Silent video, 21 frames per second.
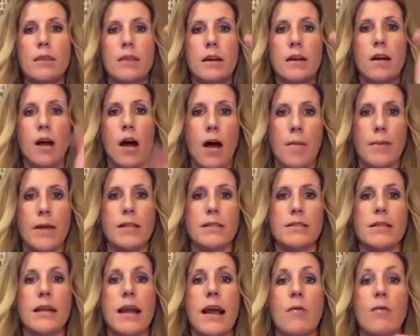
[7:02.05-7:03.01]
the
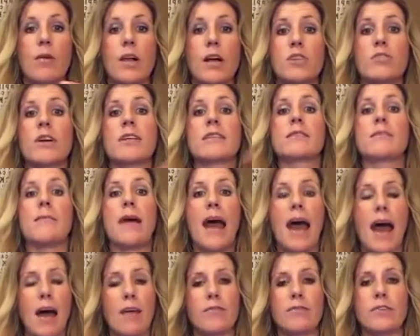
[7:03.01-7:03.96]
comments and I will address them
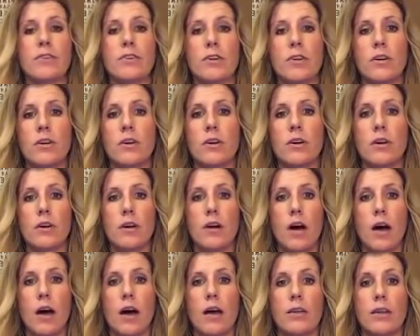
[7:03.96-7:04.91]
after
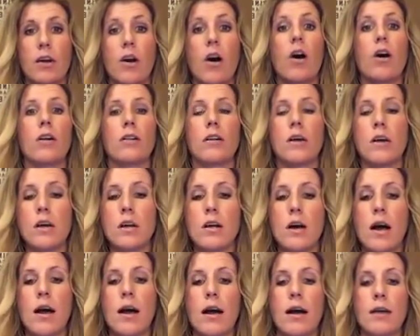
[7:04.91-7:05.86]
the call,
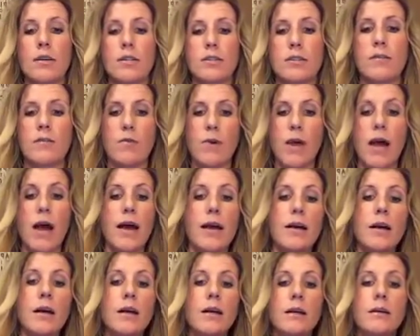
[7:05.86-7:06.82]
just FYI.
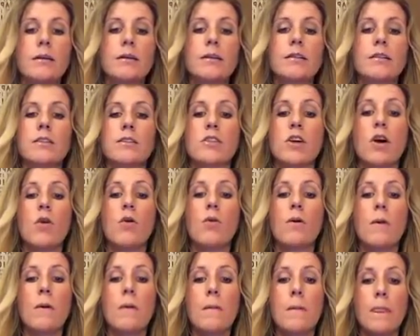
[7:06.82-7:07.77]

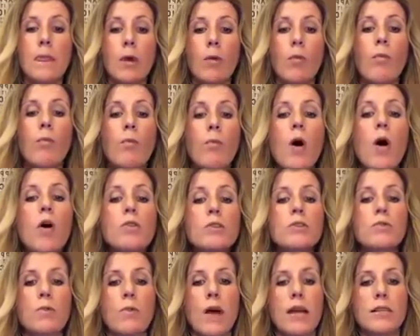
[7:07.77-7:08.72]
So
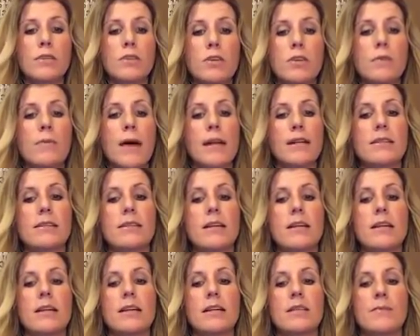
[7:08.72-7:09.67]
most Western
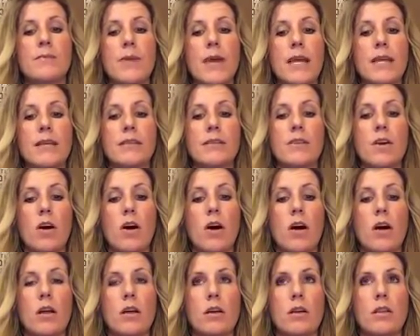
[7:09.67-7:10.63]
medicine is based
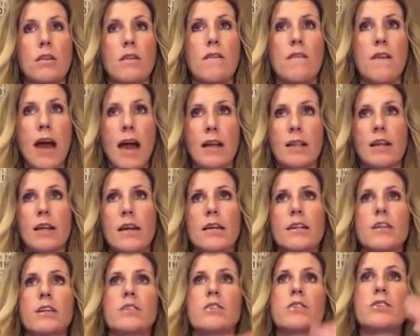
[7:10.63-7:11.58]
on the fact that
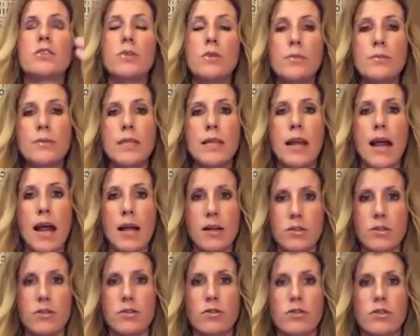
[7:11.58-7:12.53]
it assumes that
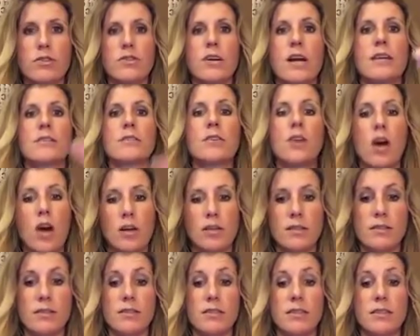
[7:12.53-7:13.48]
external stress
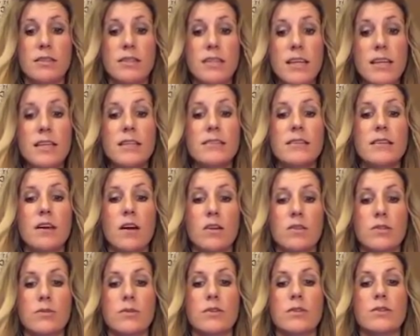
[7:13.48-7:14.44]
causes disease. It
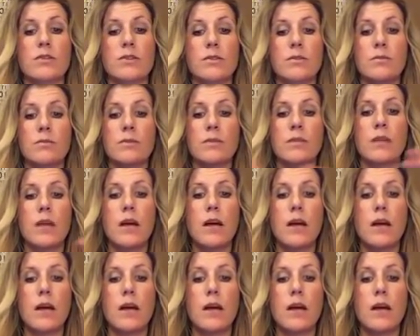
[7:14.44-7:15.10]
also assumes